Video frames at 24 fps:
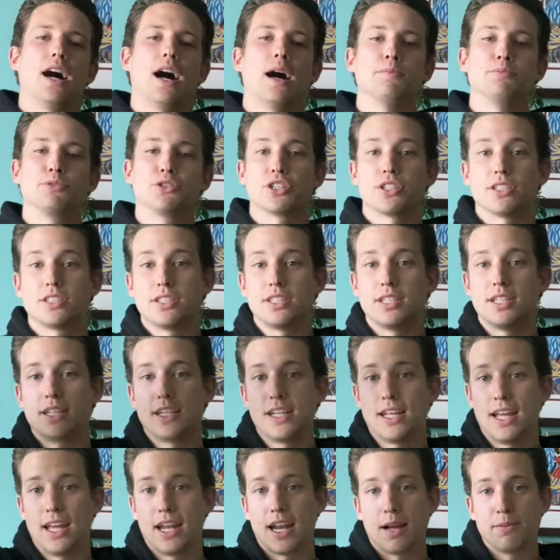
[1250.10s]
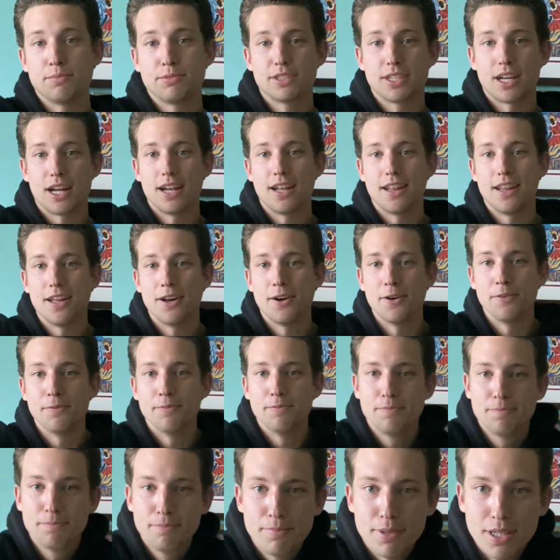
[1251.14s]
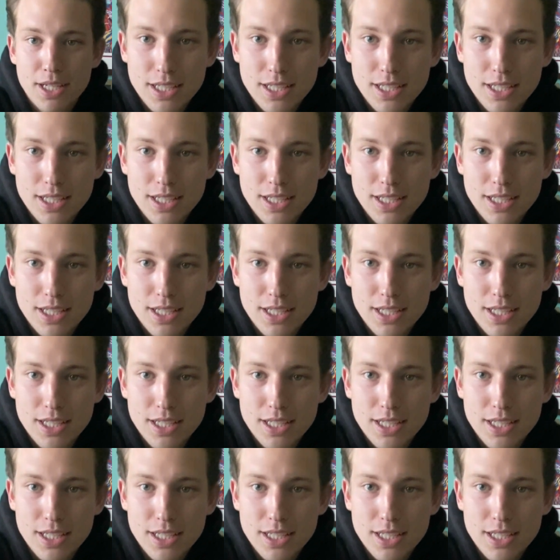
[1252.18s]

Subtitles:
I'm Tristan and I'm signing out.